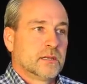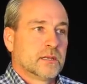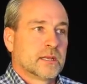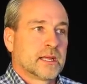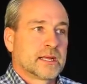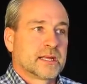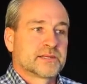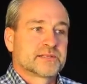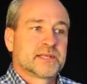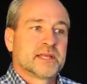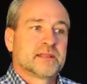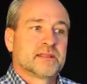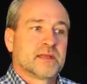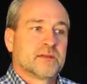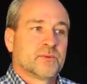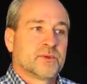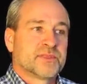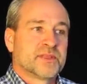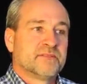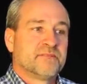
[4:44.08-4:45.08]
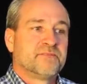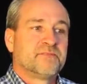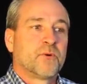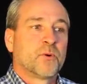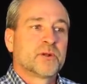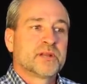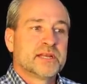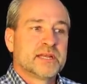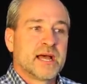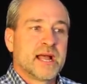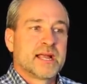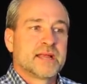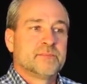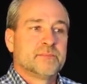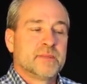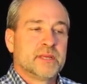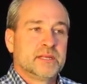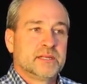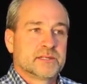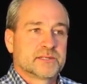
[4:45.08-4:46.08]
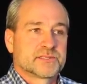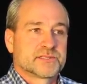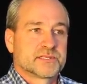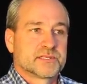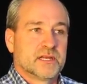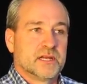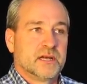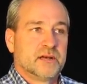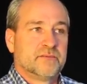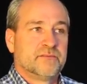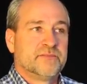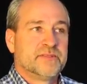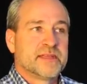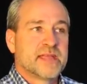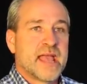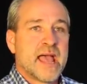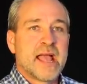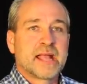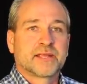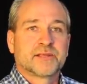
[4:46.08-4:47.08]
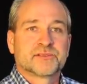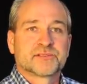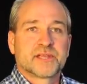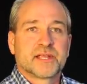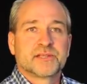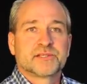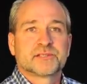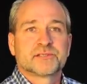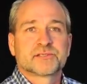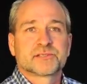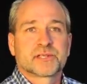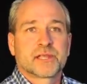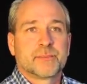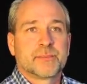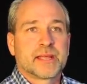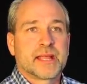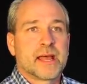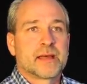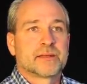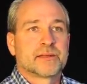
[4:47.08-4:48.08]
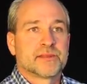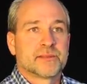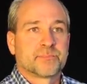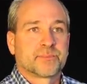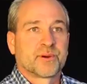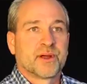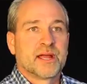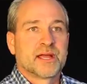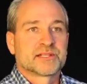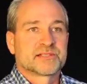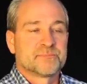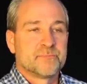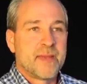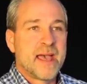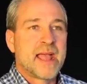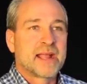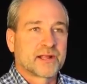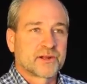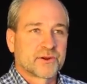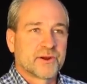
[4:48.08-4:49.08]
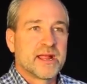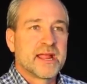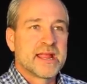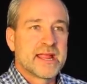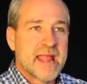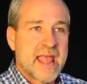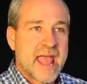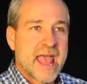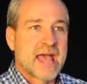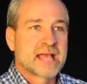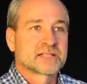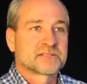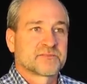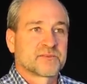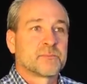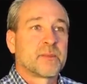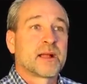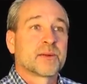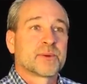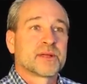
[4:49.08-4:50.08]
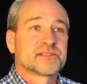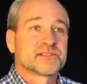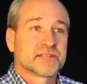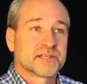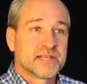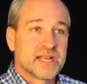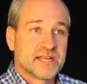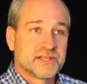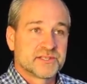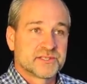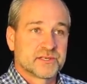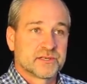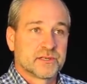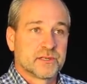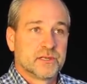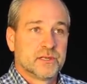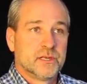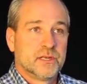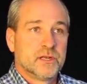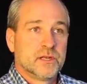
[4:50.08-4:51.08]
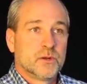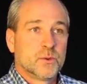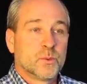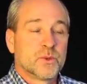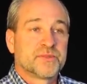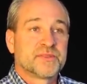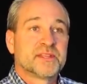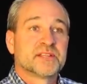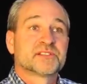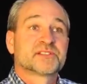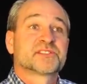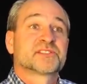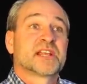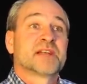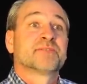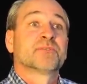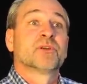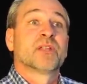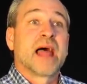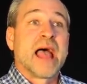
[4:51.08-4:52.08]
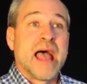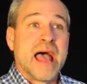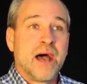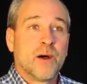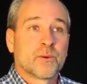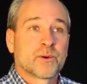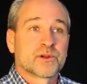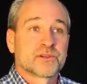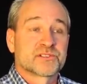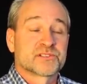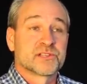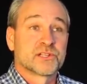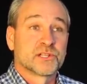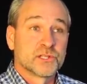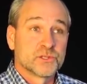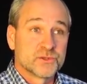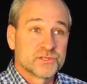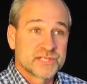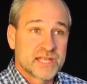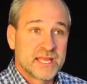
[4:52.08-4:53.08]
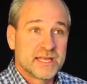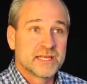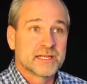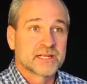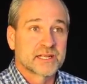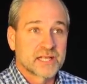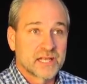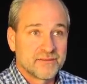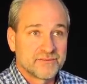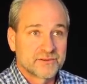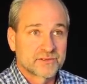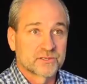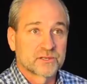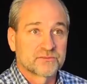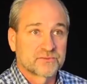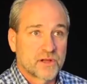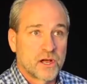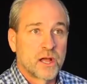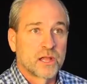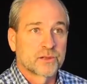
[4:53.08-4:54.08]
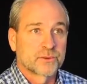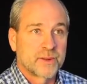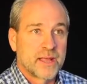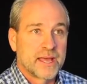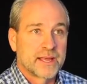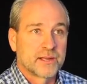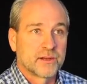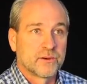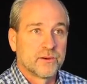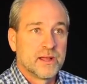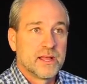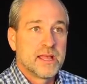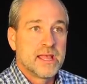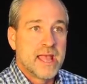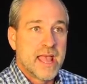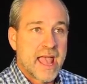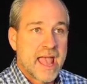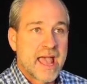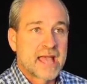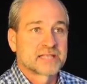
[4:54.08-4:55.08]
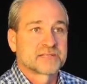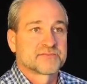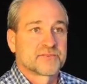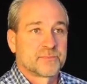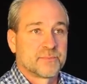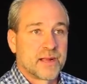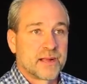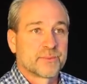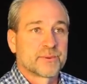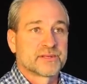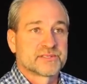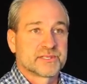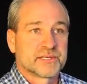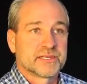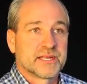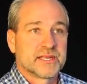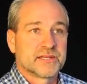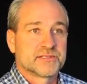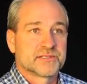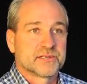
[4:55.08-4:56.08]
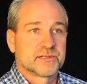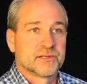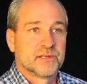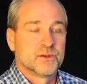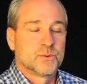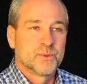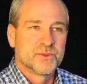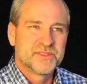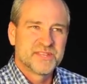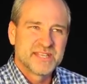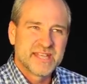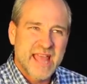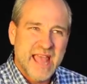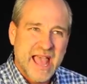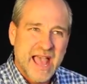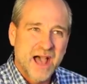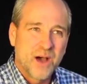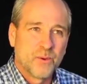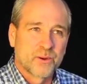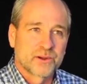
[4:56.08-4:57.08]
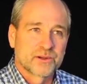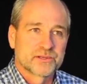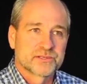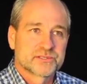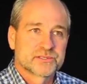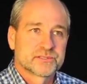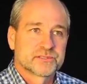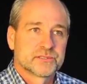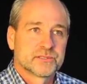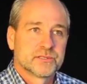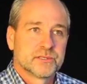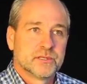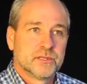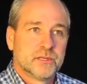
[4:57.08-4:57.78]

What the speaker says: like I say, that within 49 minutes of the accusations coming out in the press, Matt Gray asked for my resignation. Within several hours, the lieutenant governor of Colorado asked for my resignation. Within hours.